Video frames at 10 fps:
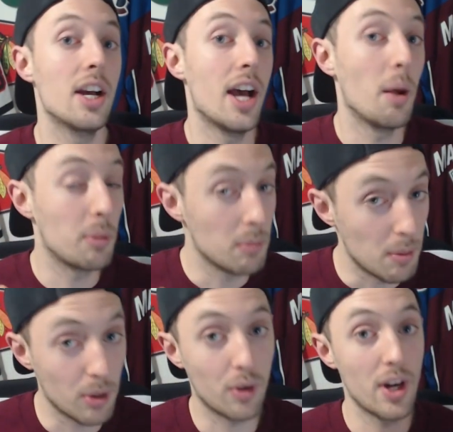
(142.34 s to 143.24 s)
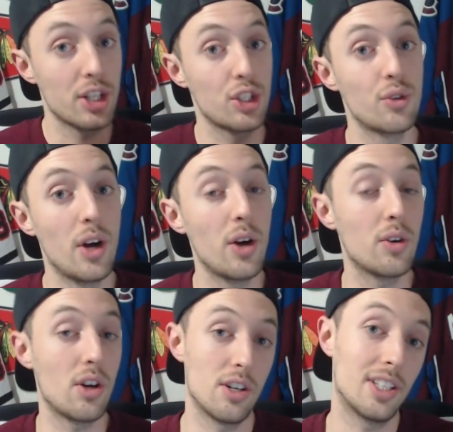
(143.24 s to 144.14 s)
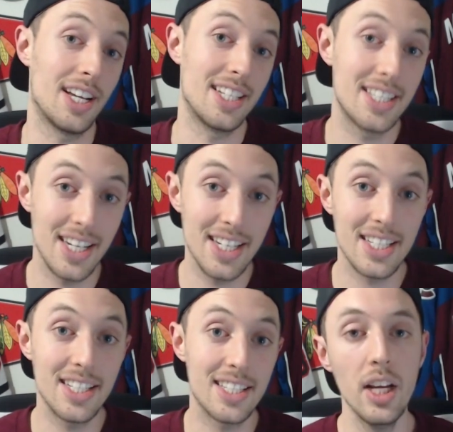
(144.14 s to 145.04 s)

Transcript: helping me progress throughout online seasons.